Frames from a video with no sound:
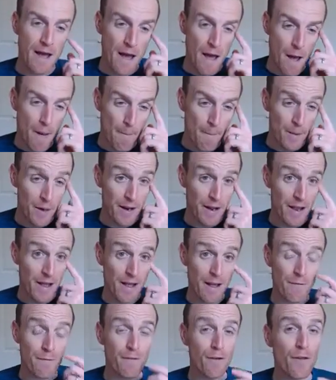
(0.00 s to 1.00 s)
But
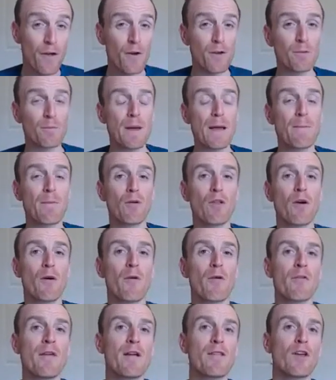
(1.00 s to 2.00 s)
for those people that
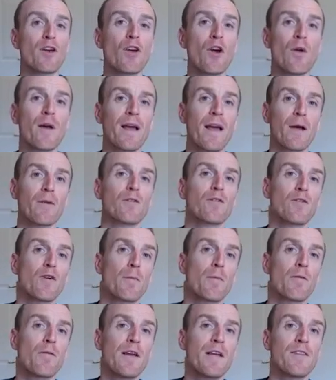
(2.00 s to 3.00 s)
are either going out
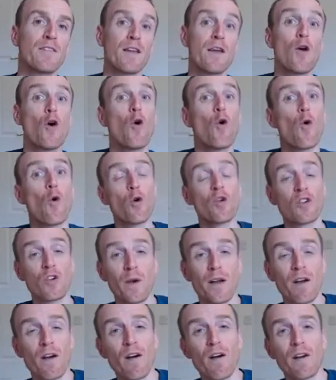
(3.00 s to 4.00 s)
super easy or
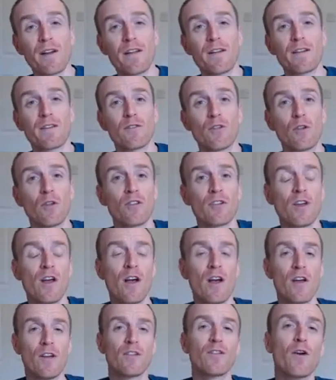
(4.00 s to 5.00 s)
doing hard intervals,
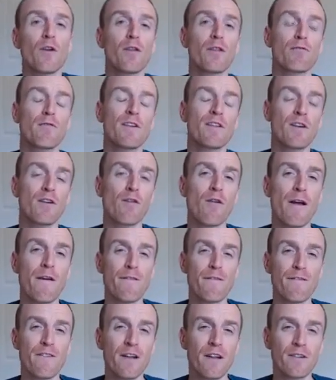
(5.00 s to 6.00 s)
zone 3 is a
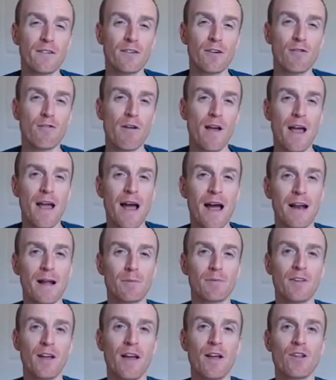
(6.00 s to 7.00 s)
great filler to create
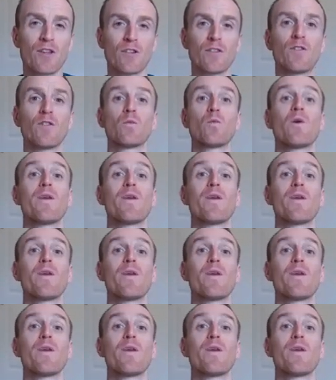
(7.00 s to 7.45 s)
adaptations